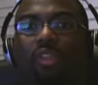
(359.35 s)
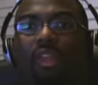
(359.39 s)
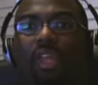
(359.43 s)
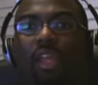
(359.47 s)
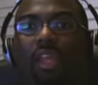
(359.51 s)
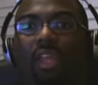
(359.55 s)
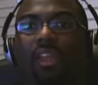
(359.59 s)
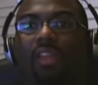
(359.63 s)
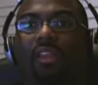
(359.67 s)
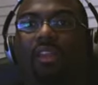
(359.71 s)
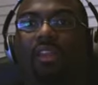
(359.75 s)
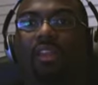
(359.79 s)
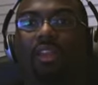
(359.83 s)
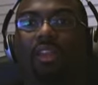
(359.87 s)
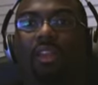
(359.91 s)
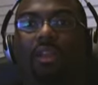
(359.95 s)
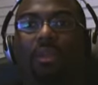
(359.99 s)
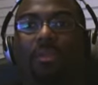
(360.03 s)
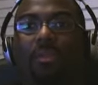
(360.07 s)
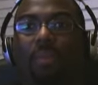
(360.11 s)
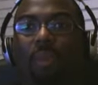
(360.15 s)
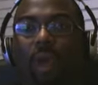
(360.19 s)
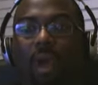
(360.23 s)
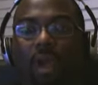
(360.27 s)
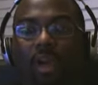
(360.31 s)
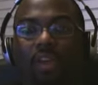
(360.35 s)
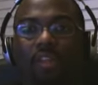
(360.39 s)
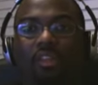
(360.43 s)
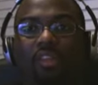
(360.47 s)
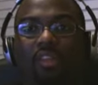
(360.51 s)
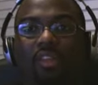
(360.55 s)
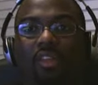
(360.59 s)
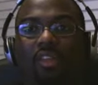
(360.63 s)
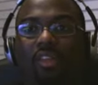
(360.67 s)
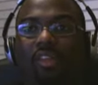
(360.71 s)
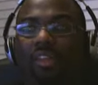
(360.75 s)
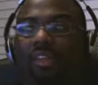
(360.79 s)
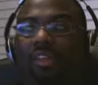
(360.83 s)
That in
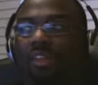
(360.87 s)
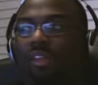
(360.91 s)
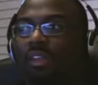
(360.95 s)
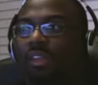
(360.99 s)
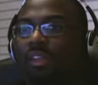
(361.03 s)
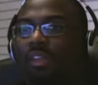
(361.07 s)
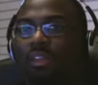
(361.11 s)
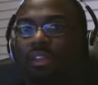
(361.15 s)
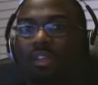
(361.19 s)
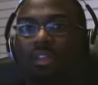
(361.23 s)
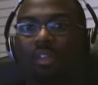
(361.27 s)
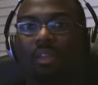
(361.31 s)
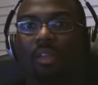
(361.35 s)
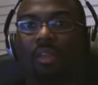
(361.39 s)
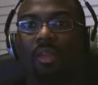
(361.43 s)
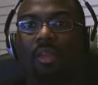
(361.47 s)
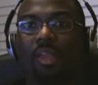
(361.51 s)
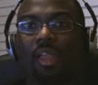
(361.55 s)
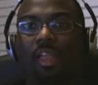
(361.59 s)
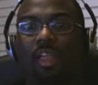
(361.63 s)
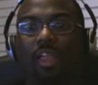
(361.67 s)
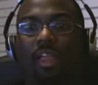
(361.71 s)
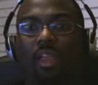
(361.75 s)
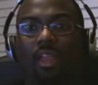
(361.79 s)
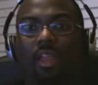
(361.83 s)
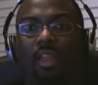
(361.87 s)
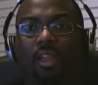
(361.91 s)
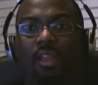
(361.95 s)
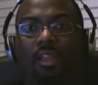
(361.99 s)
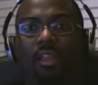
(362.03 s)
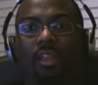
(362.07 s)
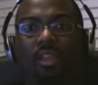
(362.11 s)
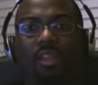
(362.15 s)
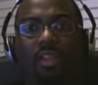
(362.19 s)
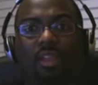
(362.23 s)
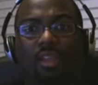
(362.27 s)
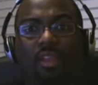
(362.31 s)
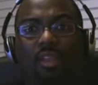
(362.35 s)
boxing
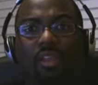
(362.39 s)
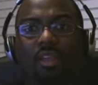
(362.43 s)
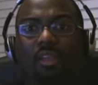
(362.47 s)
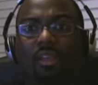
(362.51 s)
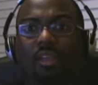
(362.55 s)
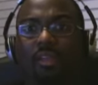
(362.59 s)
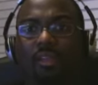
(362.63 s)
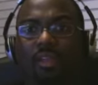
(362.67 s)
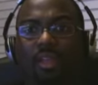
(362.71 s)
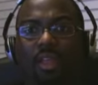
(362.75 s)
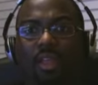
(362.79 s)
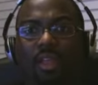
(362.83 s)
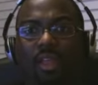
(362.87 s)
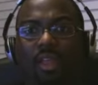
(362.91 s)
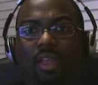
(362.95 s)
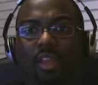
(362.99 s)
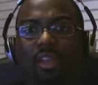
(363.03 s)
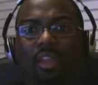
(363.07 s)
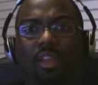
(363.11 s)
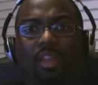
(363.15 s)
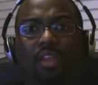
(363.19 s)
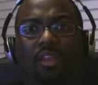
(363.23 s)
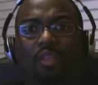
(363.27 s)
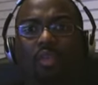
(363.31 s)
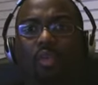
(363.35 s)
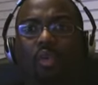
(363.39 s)
and in any